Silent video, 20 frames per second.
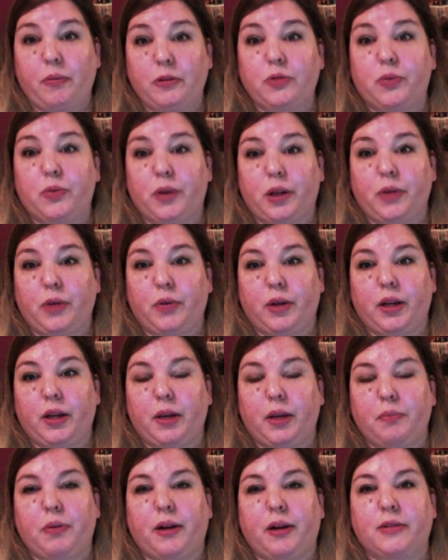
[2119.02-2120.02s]
really, really
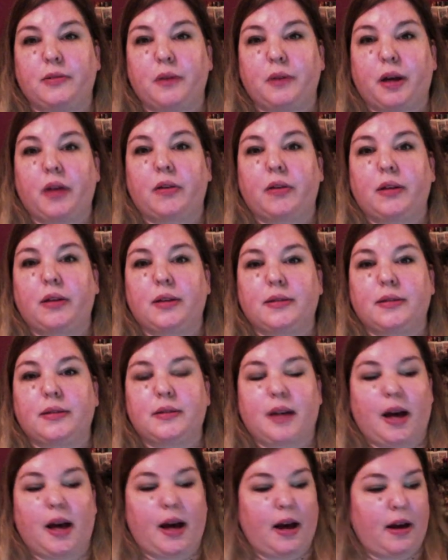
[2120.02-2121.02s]
impressed about this.
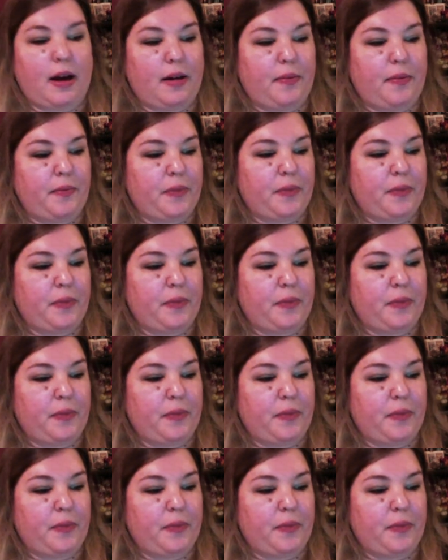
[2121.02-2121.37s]
And